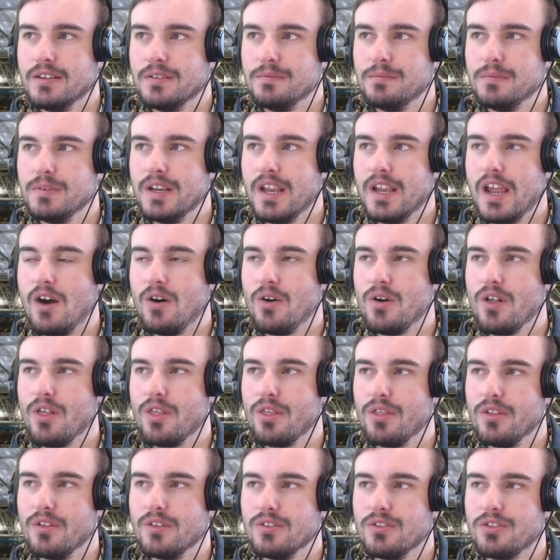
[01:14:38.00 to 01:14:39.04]
Now,
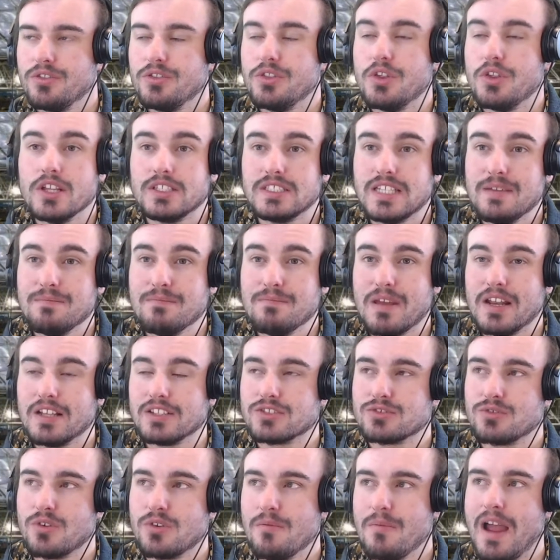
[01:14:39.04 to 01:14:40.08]
30
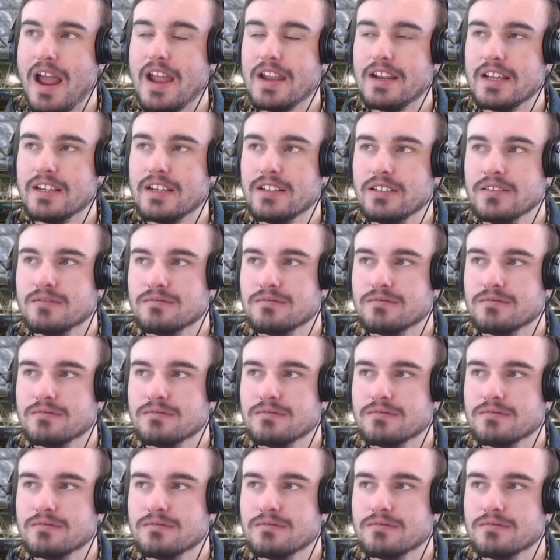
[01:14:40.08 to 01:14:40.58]
minutes remaining.